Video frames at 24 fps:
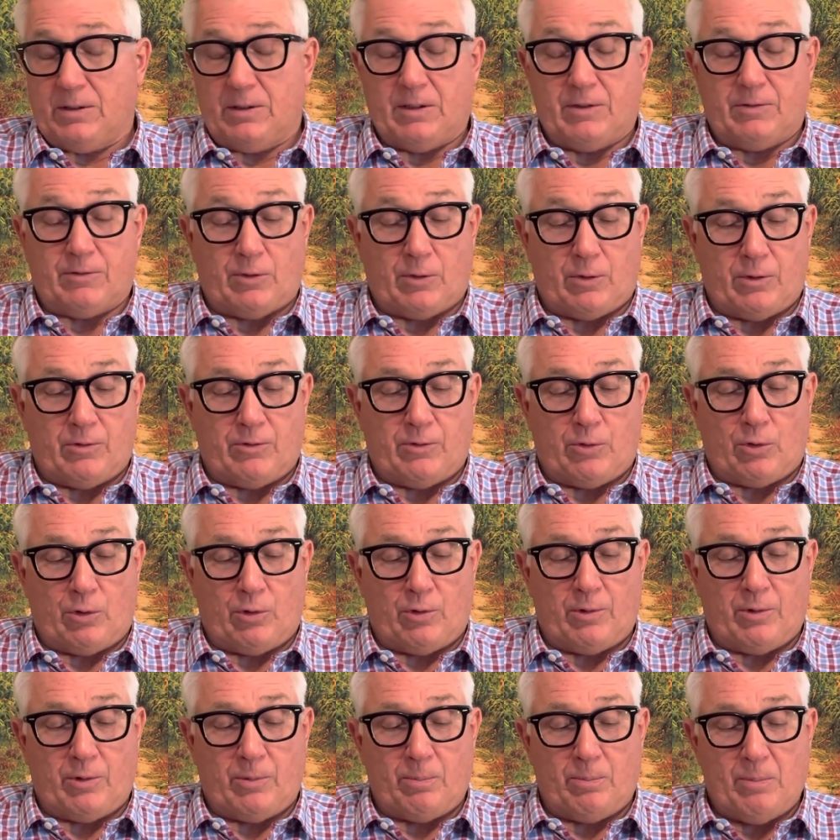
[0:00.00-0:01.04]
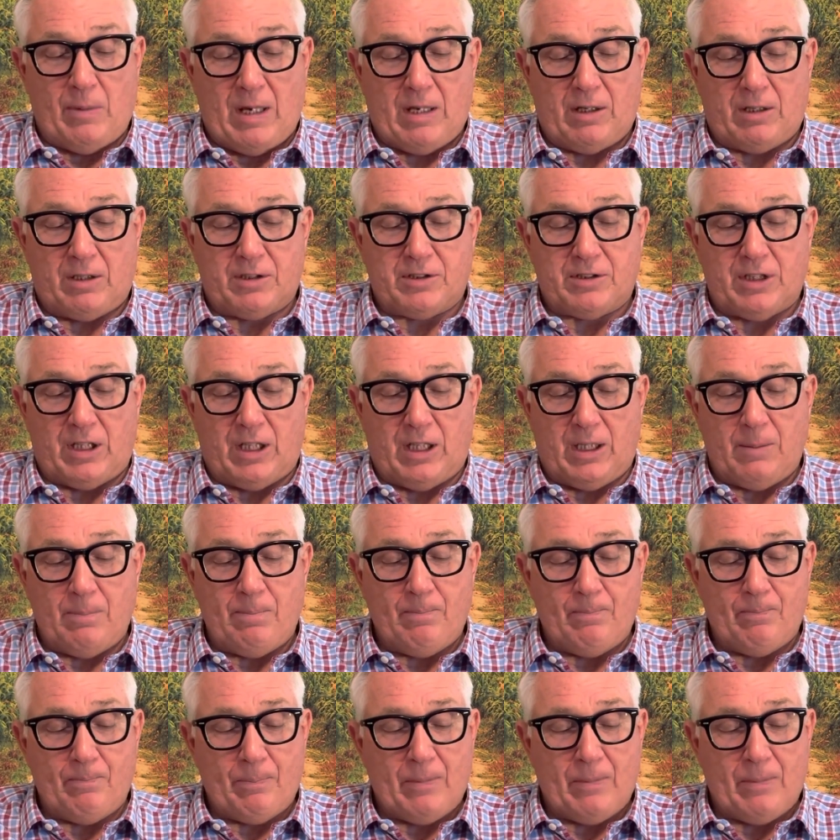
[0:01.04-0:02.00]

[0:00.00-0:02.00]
for, for the amount of time.